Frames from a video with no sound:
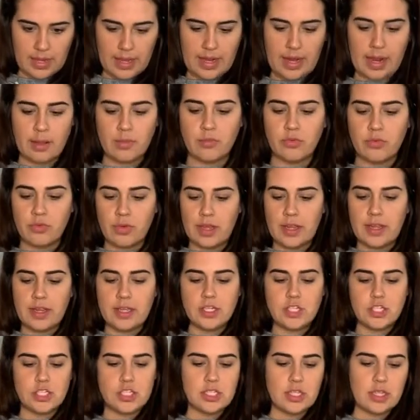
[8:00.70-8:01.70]
And I'm
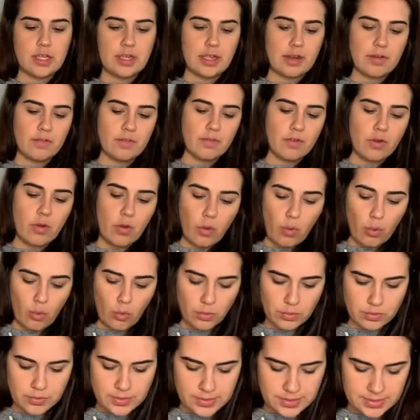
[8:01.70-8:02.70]
really just looking for
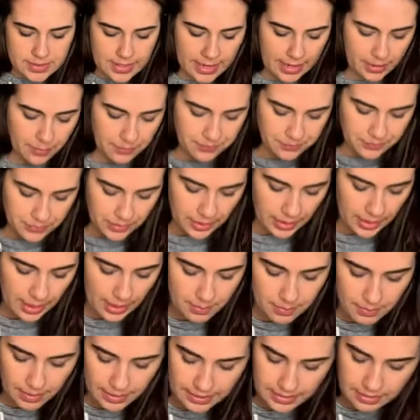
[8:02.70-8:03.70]
holes now.
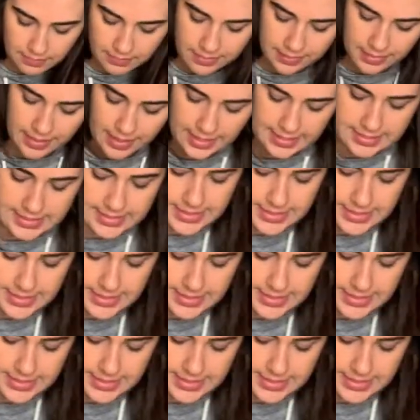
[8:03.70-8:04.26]
I might even like